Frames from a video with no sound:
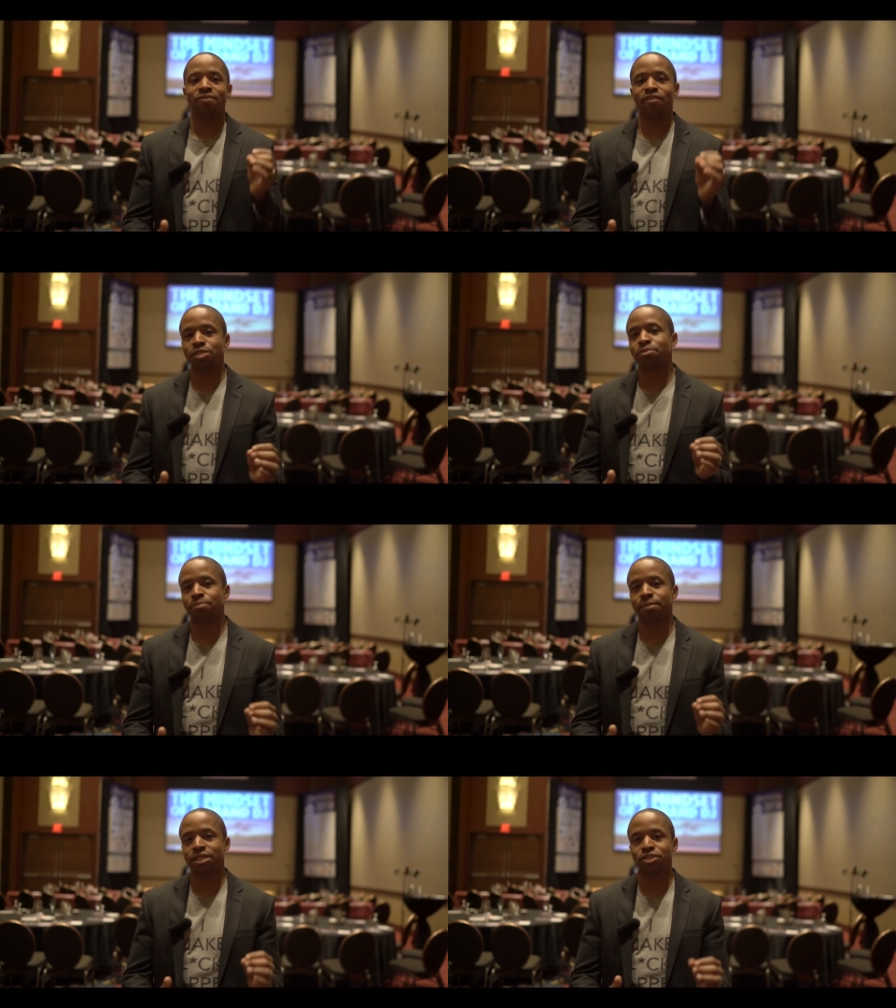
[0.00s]

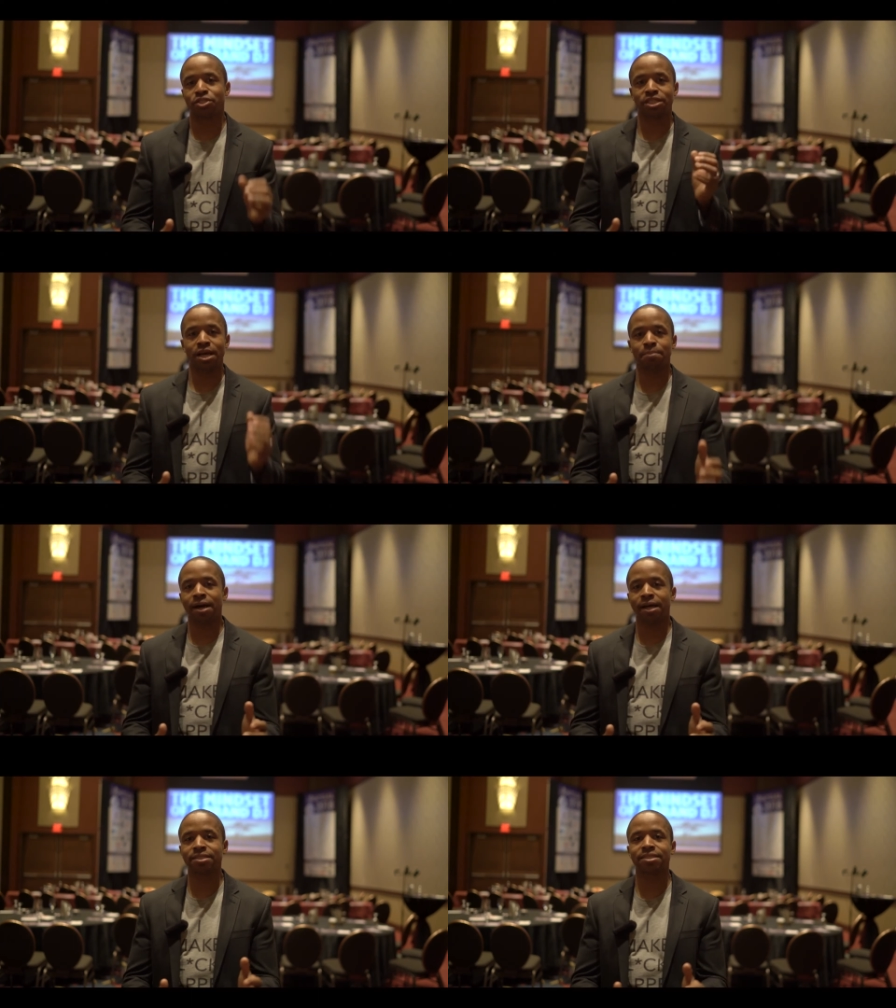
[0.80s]
Facebook Messenger
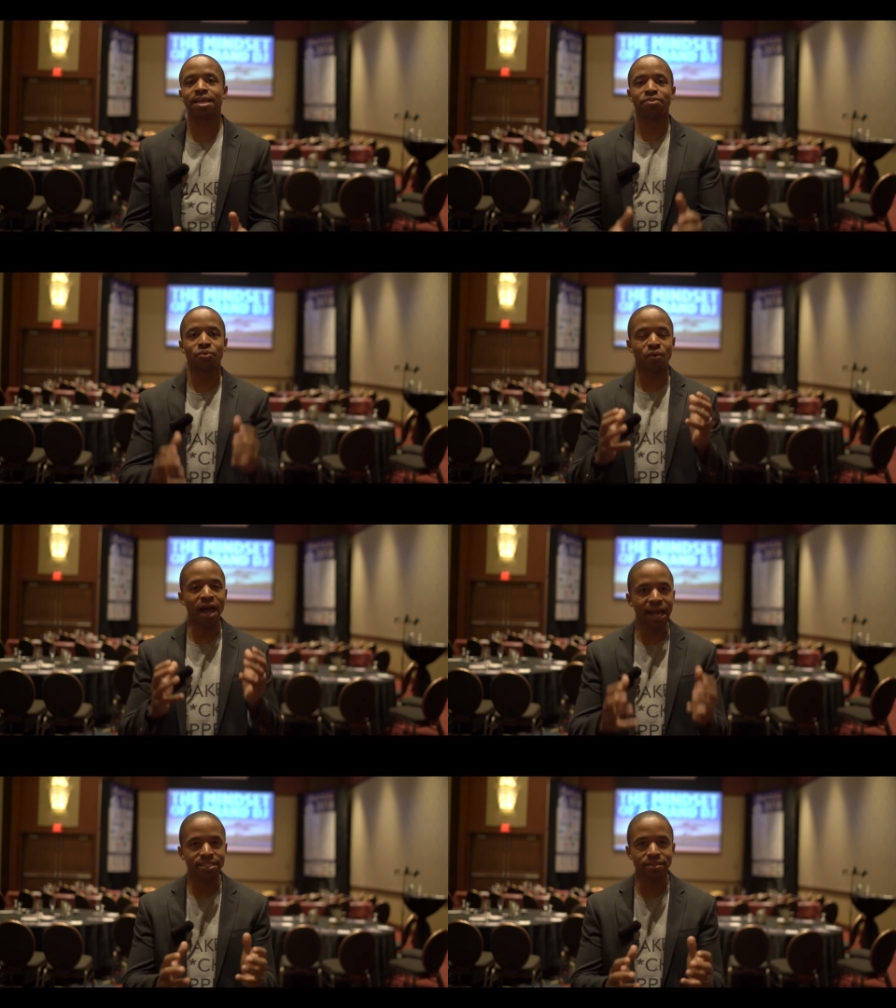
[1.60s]
chatbots and the
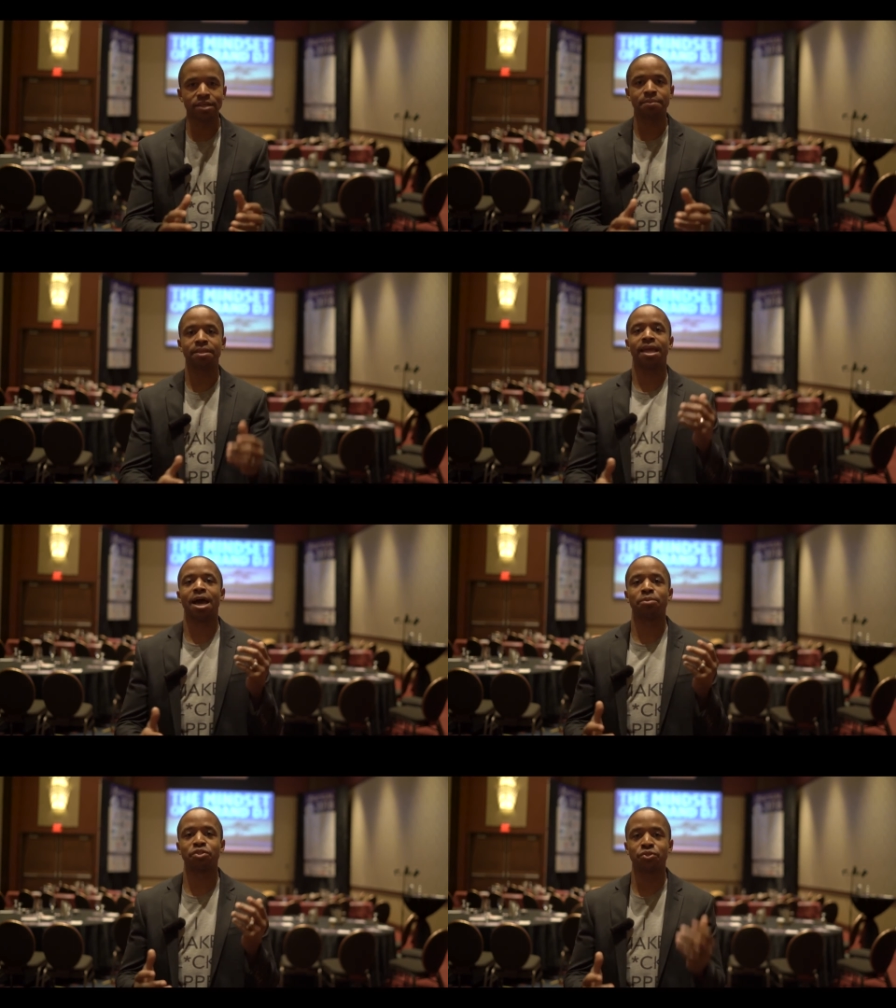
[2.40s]
rise of them and the
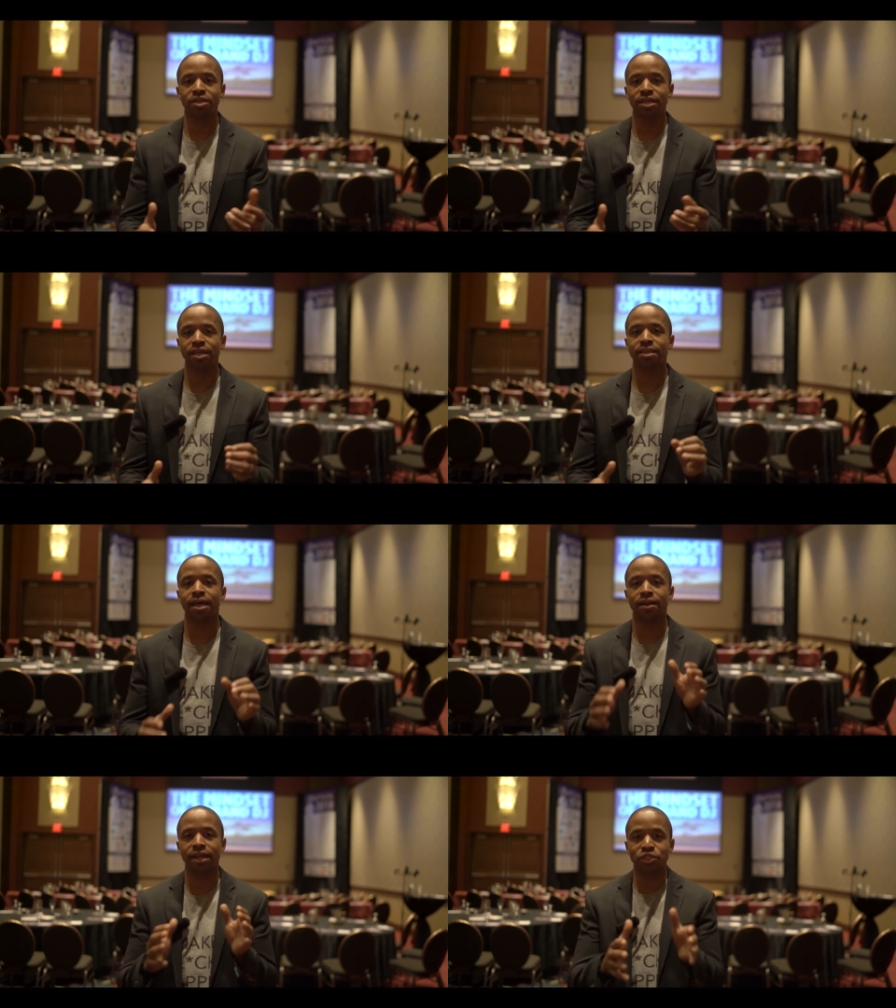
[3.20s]
opportunity
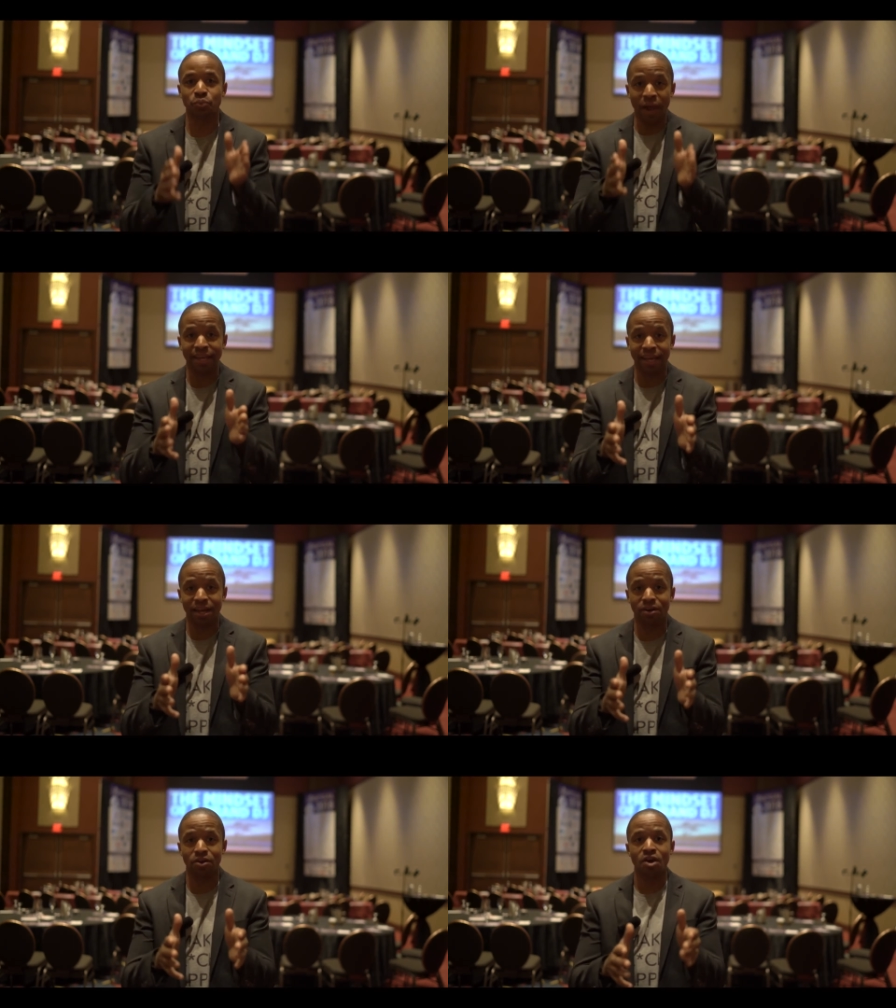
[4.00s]
that it is right
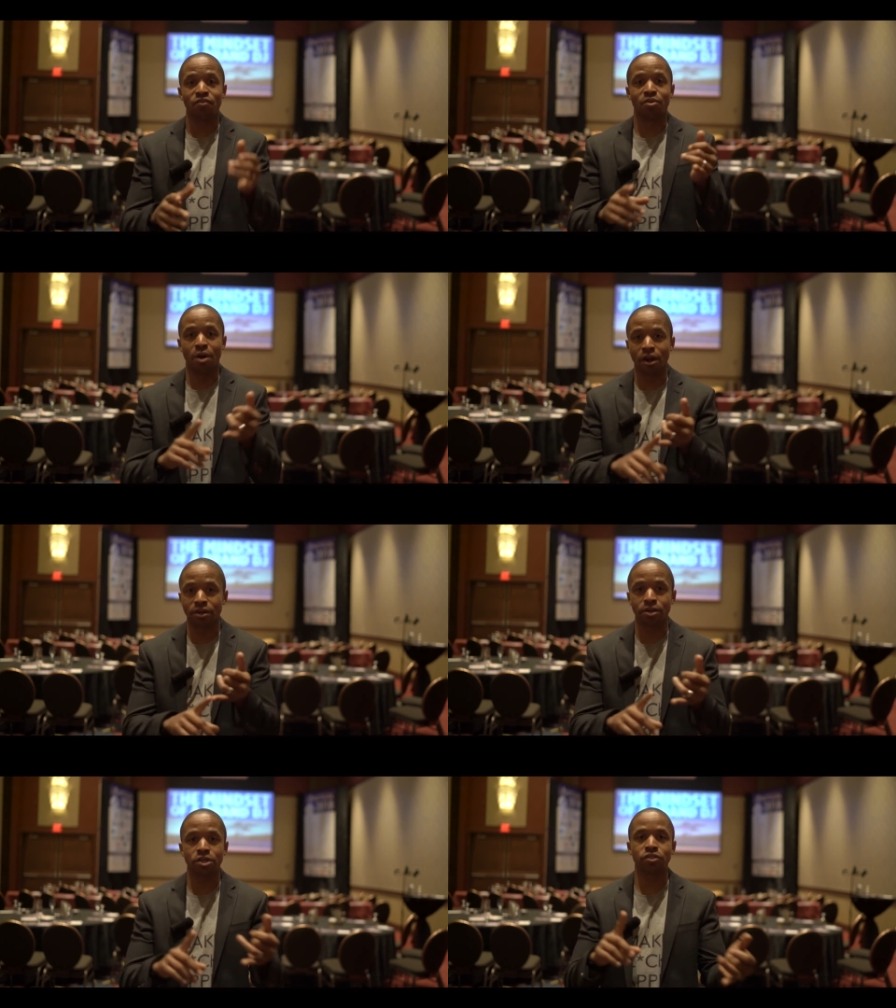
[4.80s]
now for
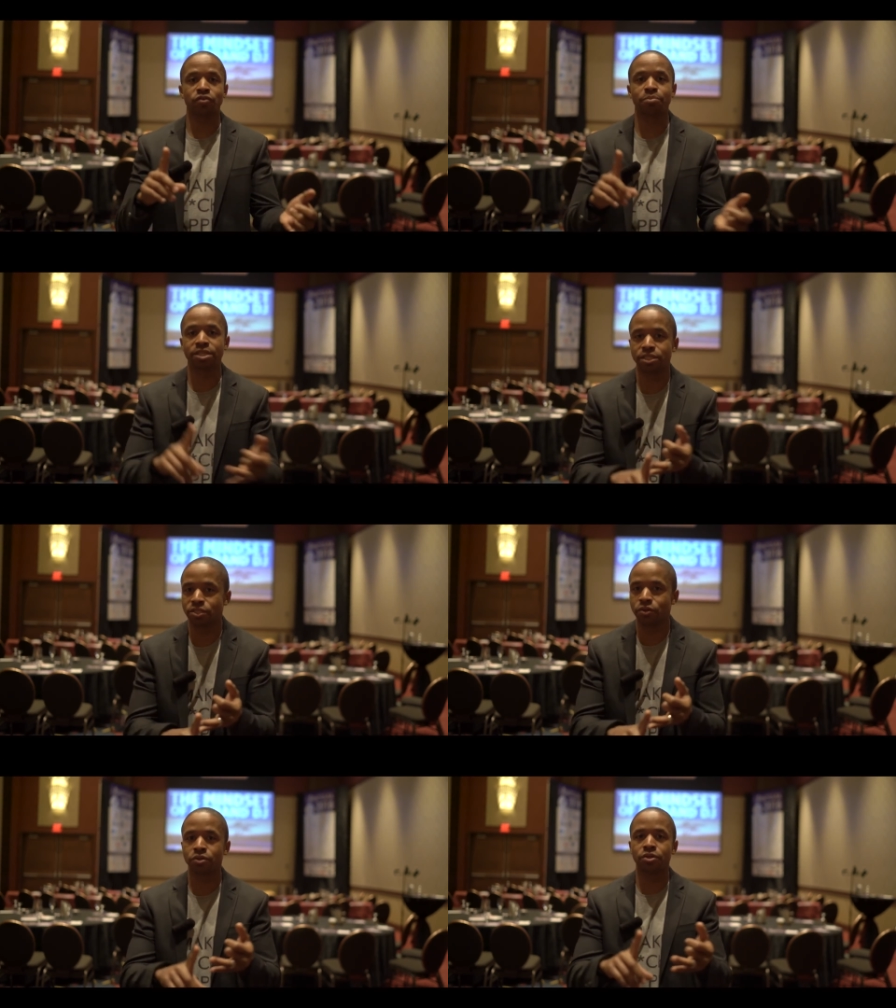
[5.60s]
marketers, for business
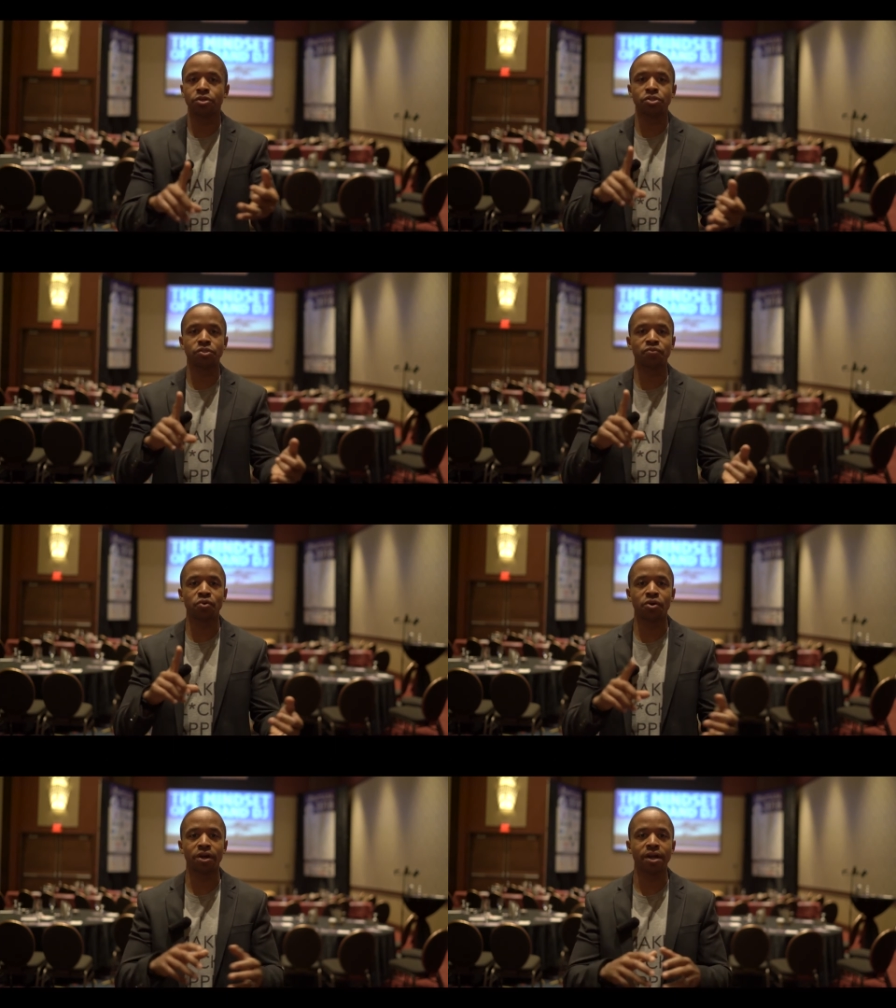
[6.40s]
owners,
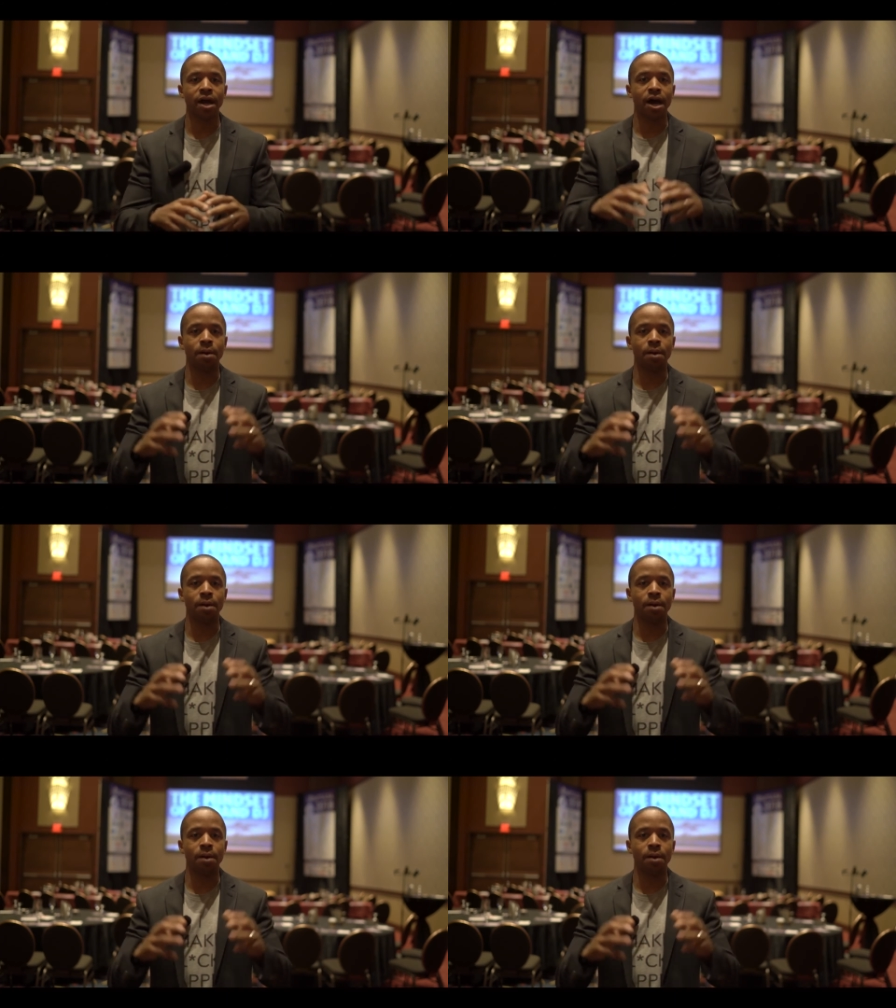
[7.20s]
for